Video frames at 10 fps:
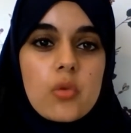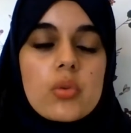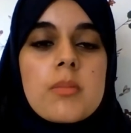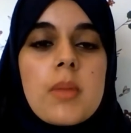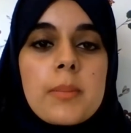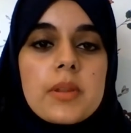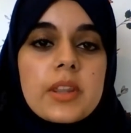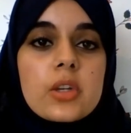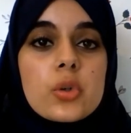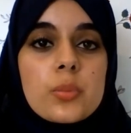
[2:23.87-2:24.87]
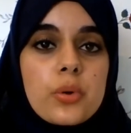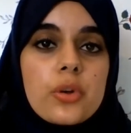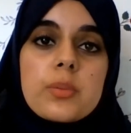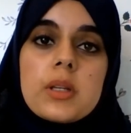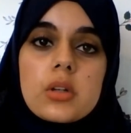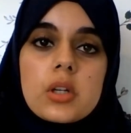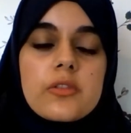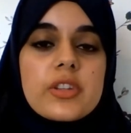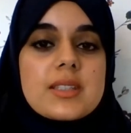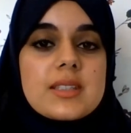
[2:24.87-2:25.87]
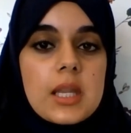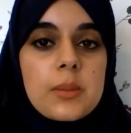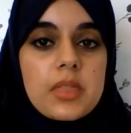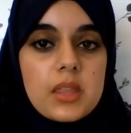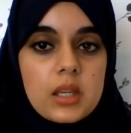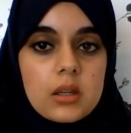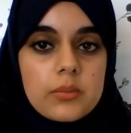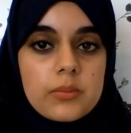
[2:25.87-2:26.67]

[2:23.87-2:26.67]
Remember that they could both be looking for the same thing.